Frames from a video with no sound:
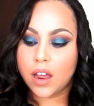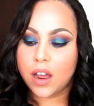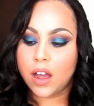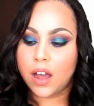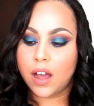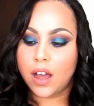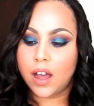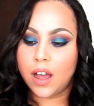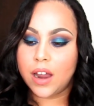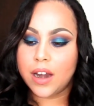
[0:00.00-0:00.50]

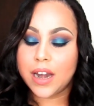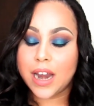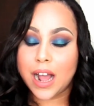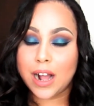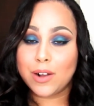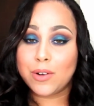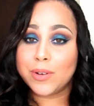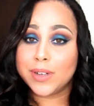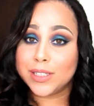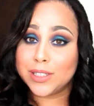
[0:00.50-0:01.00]

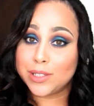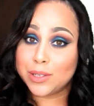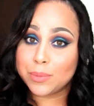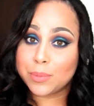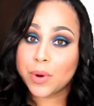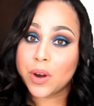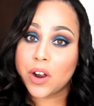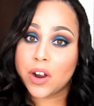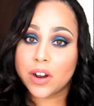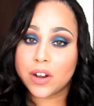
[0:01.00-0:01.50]
not going
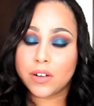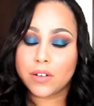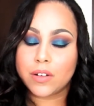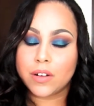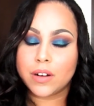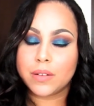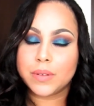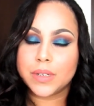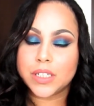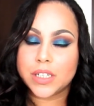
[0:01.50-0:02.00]
super
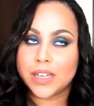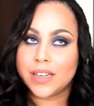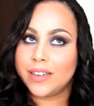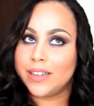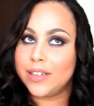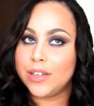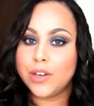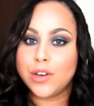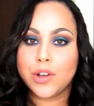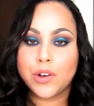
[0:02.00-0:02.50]
hardcore, which I
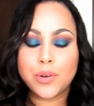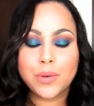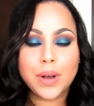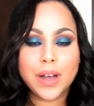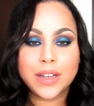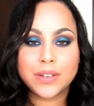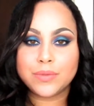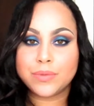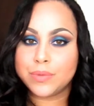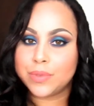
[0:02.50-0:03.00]
know
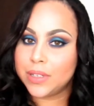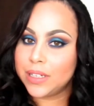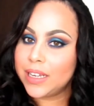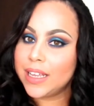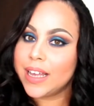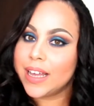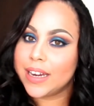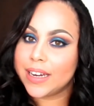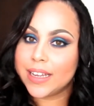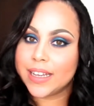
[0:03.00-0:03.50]
I really
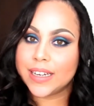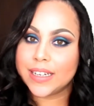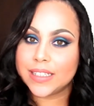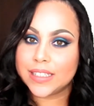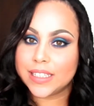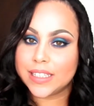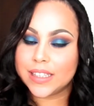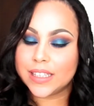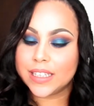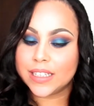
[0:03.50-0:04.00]
got to get
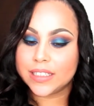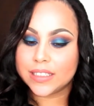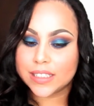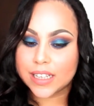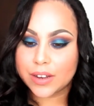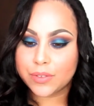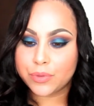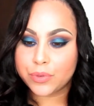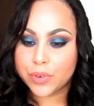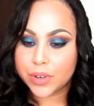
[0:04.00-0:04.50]
into things.
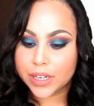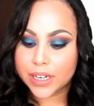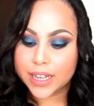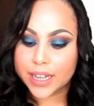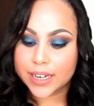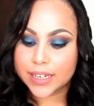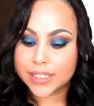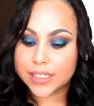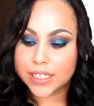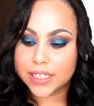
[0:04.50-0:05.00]
I really
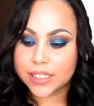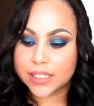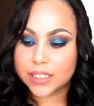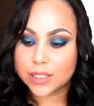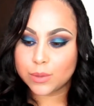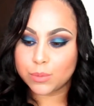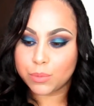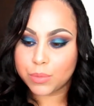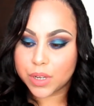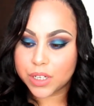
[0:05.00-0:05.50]
got to take
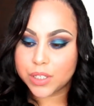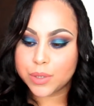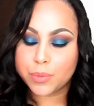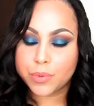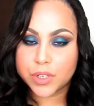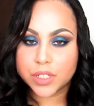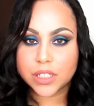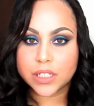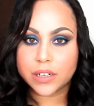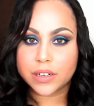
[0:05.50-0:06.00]
this much
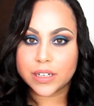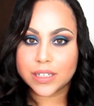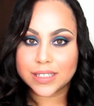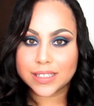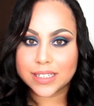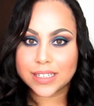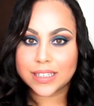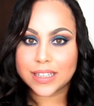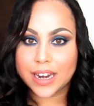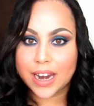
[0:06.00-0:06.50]
more
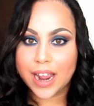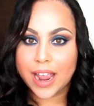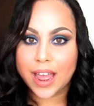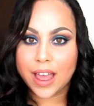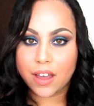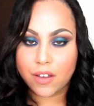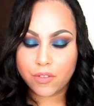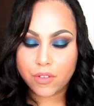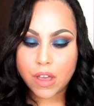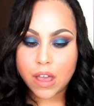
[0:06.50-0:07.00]
seriously than I
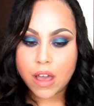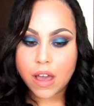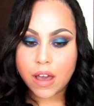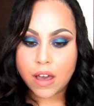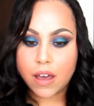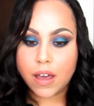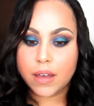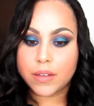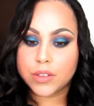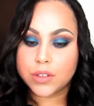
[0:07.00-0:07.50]

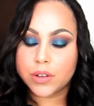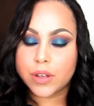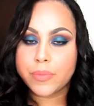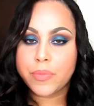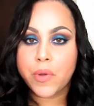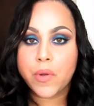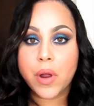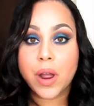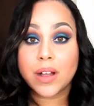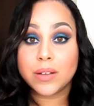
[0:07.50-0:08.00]
have. Don't get
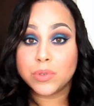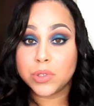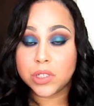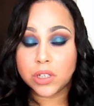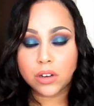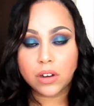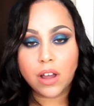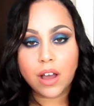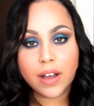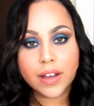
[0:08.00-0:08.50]
me wrong, I'm
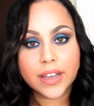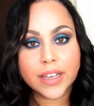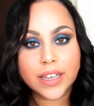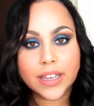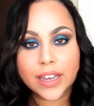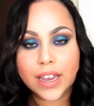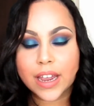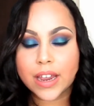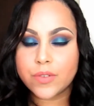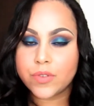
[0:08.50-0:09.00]
still
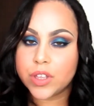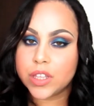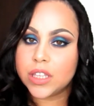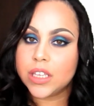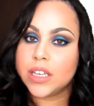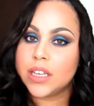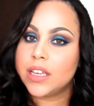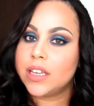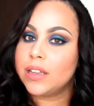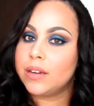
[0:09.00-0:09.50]
logging
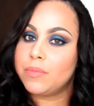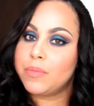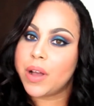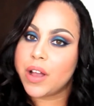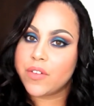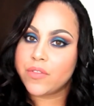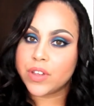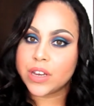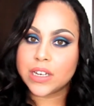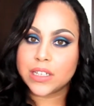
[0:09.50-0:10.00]
everything in
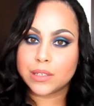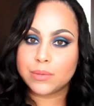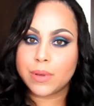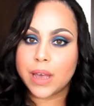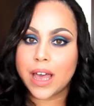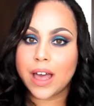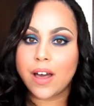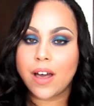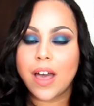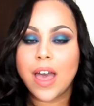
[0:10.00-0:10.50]
my Fitness
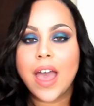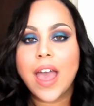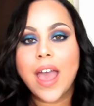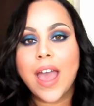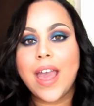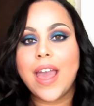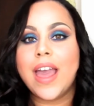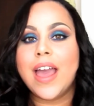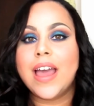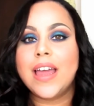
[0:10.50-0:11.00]
Pal,
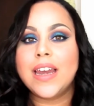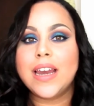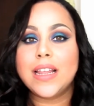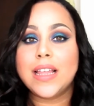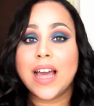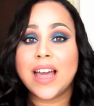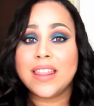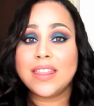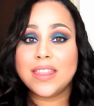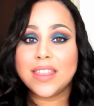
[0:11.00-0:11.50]
and
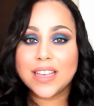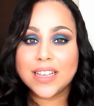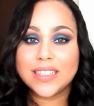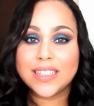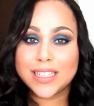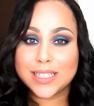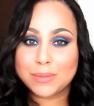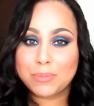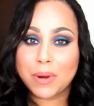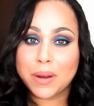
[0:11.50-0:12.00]
I think
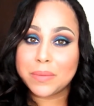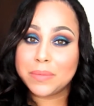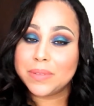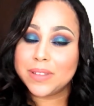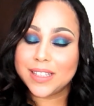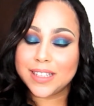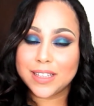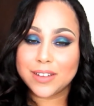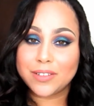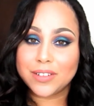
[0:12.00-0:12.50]
that's
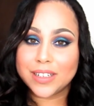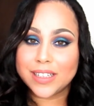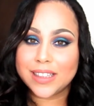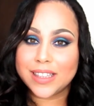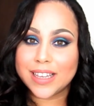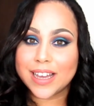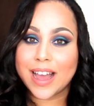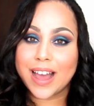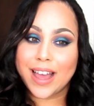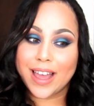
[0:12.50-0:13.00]
probably the only
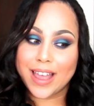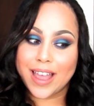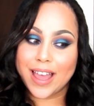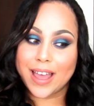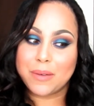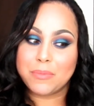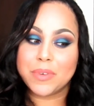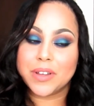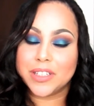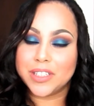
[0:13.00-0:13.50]
thing I
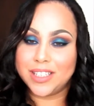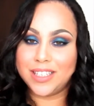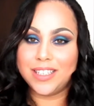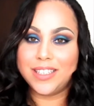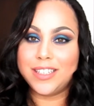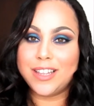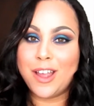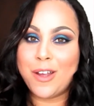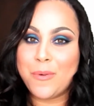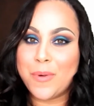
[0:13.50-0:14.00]
am
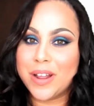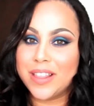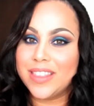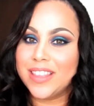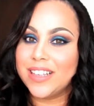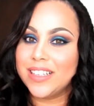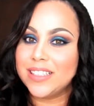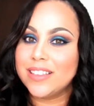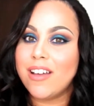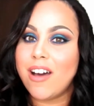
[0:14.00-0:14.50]
consistent with
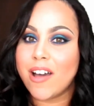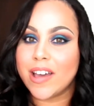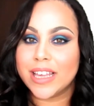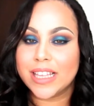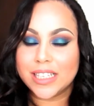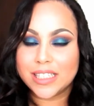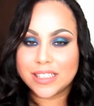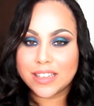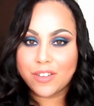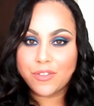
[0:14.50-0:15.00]
is
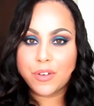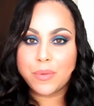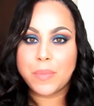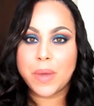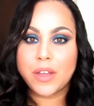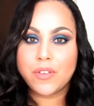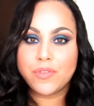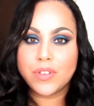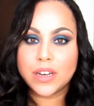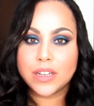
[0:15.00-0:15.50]
logging stuff on
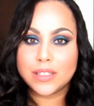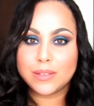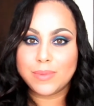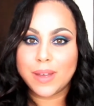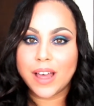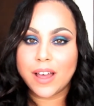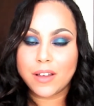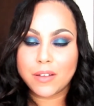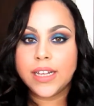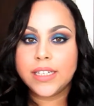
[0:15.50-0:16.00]
my Fitness
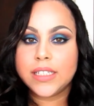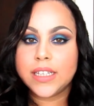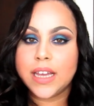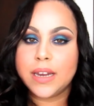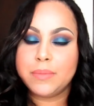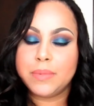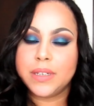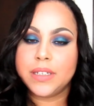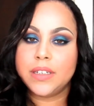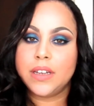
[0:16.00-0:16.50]
Pal. It's
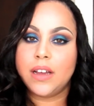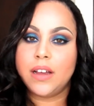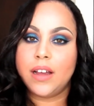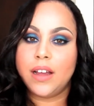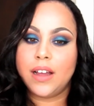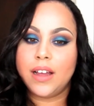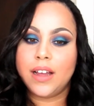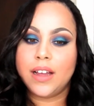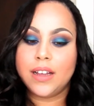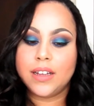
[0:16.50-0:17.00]
kind of been
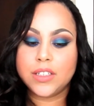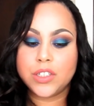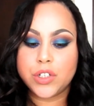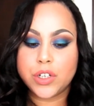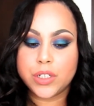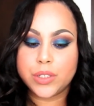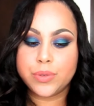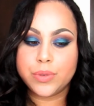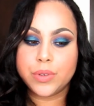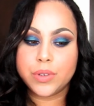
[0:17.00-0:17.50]
a
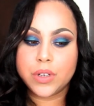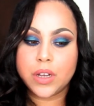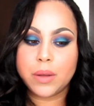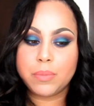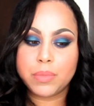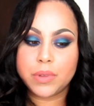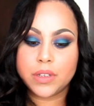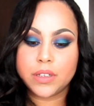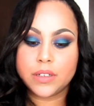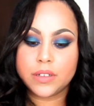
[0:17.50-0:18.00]
stressful
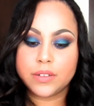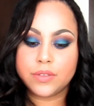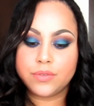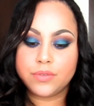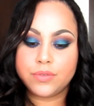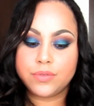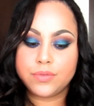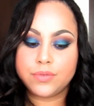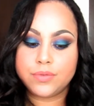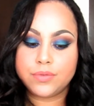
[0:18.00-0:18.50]
couple of
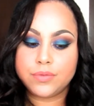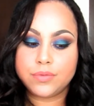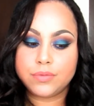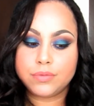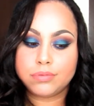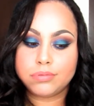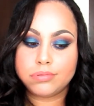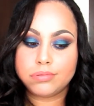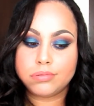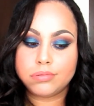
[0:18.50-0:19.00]

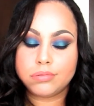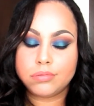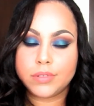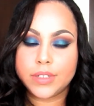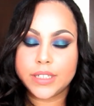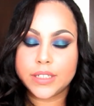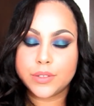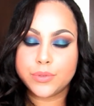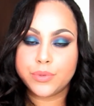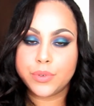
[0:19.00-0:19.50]

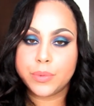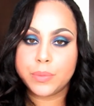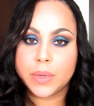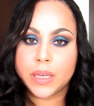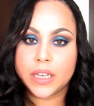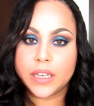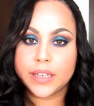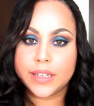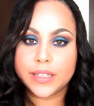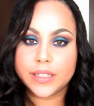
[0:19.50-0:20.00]
weeks for
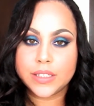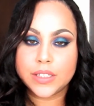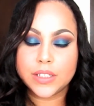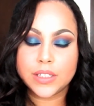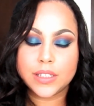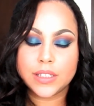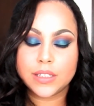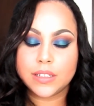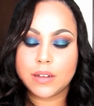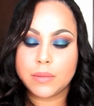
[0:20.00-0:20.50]
me,
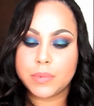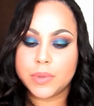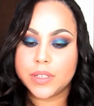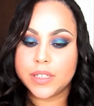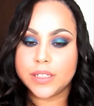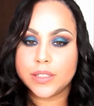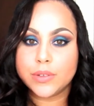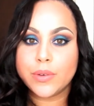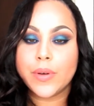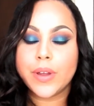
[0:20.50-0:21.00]
just a couple
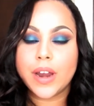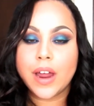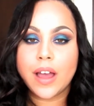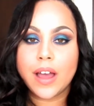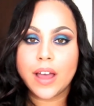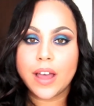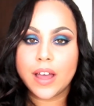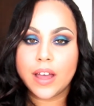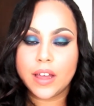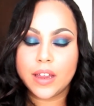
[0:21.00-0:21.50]
things going
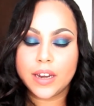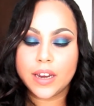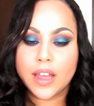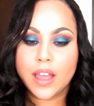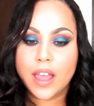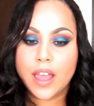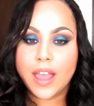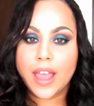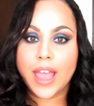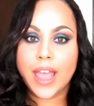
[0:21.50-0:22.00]
on,
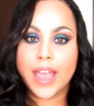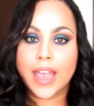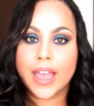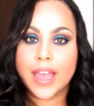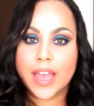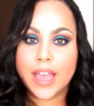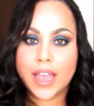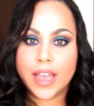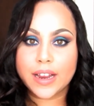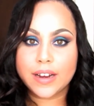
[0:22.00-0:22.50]

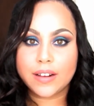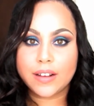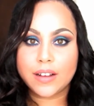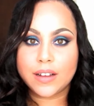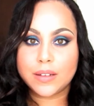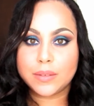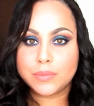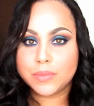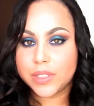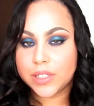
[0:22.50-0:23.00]

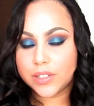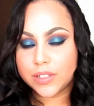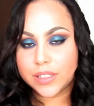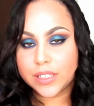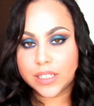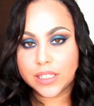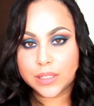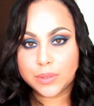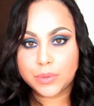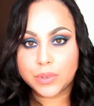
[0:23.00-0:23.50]
and there are
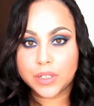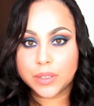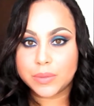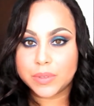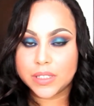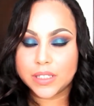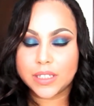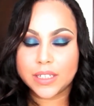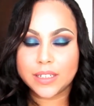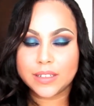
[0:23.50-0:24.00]
days where I'm
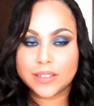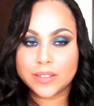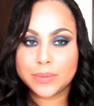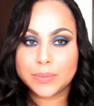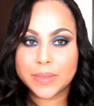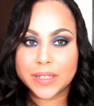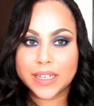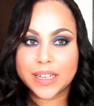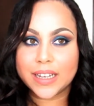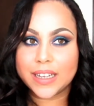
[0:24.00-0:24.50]
just like, oh
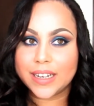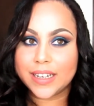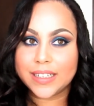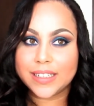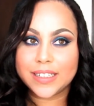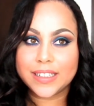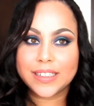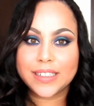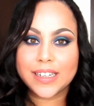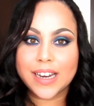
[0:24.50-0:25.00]
my god, I
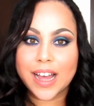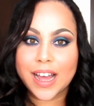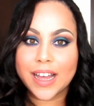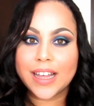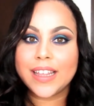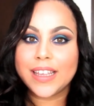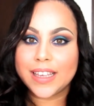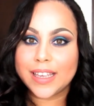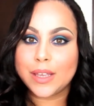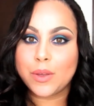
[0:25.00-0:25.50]
did
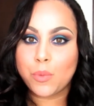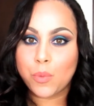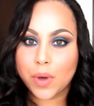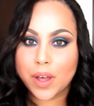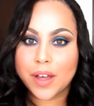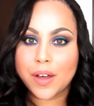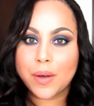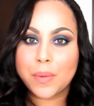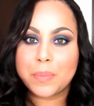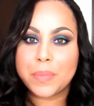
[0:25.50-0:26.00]
not eat
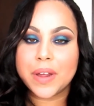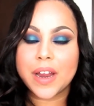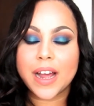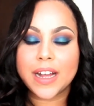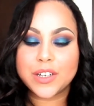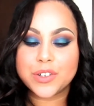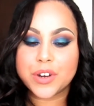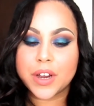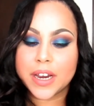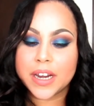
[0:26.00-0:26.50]
well, but
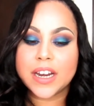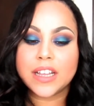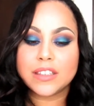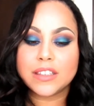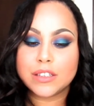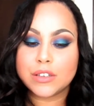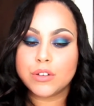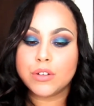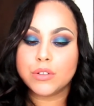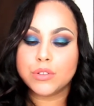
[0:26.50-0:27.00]
I try not
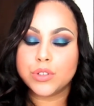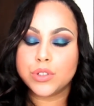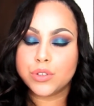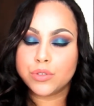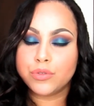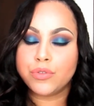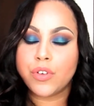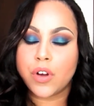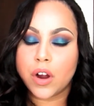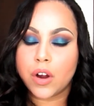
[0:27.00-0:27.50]
to go
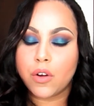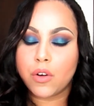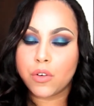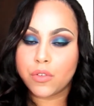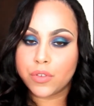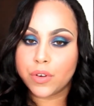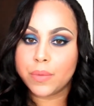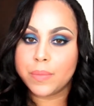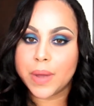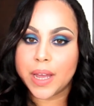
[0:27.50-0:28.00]
too far
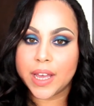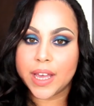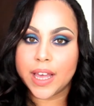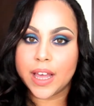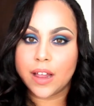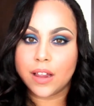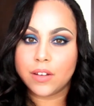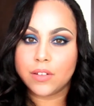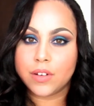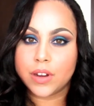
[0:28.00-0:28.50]
over my
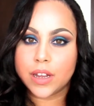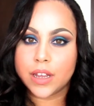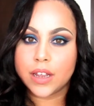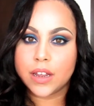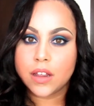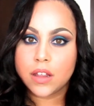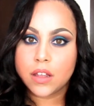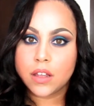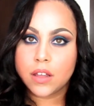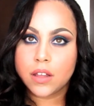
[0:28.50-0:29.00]
calorie
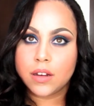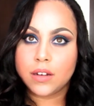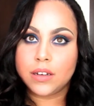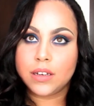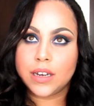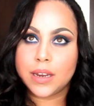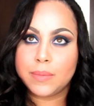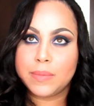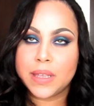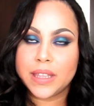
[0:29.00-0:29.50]

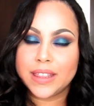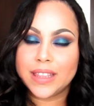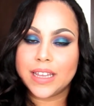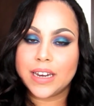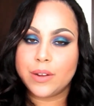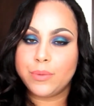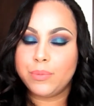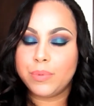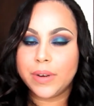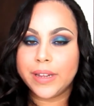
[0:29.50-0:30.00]
limit that
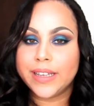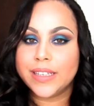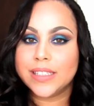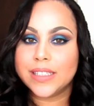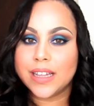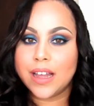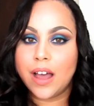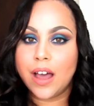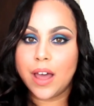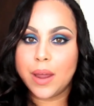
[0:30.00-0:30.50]
I
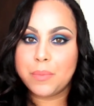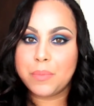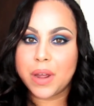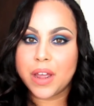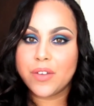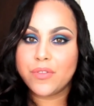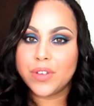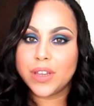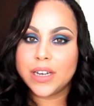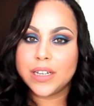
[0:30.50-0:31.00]
placed on my
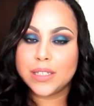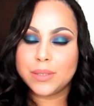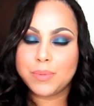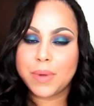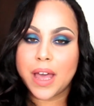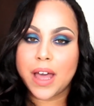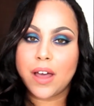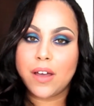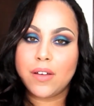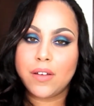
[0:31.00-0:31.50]
Fitness
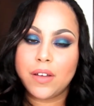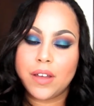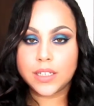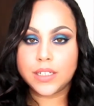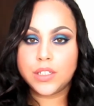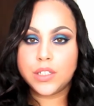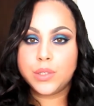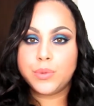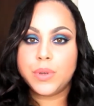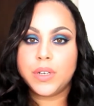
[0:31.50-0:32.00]
Pal. So I
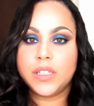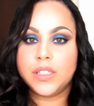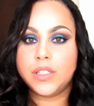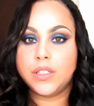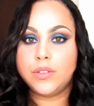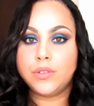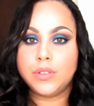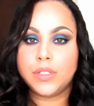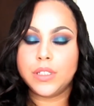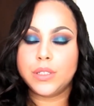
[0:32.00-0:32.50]
just wanted to
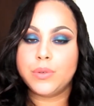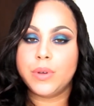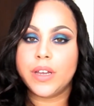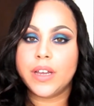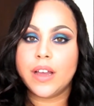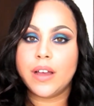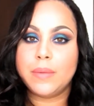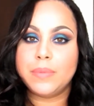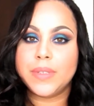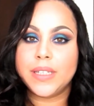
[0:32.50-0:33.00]
do this quick
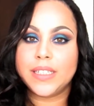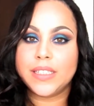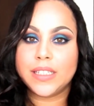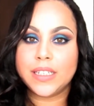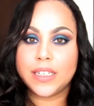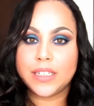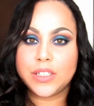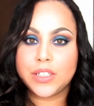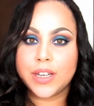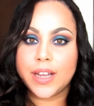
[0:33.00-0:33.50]
update to
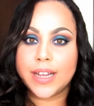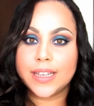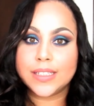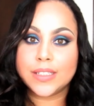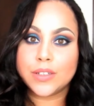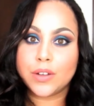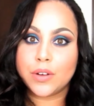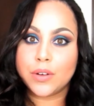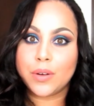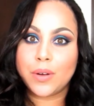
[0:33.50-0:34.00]
let you guys
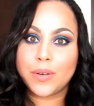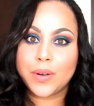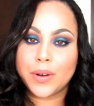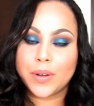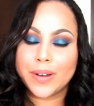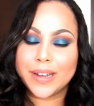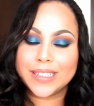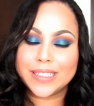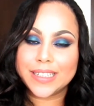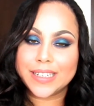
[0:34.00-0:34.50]
know, no,
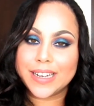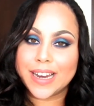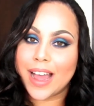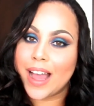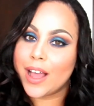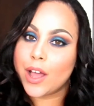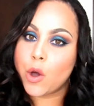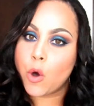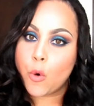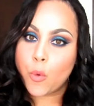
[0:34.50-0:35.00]
I did
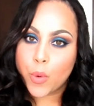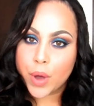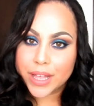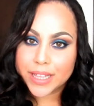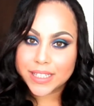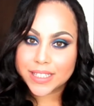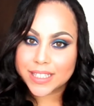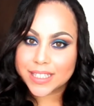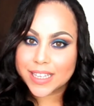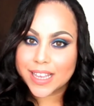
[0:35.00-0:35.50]
not
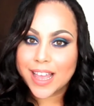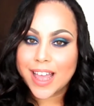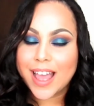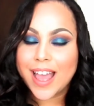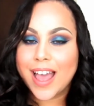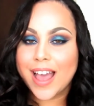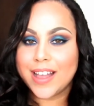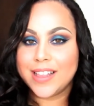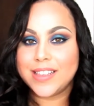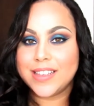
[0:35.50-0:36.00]
quit.
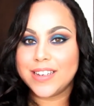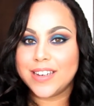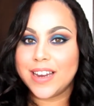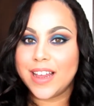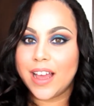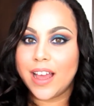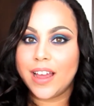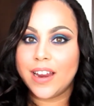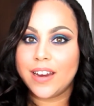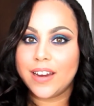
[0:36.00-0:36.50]
I did
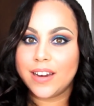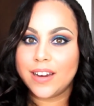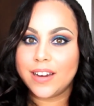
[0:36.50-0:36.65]
not,